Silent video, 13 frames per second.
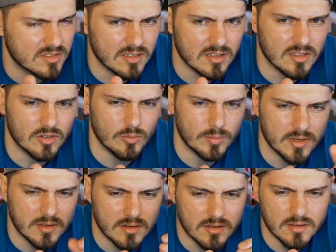a little
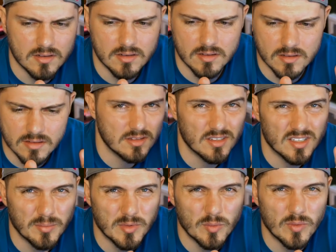bit. There's
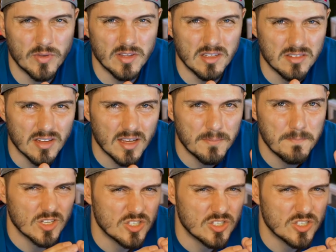something with 50 Cent.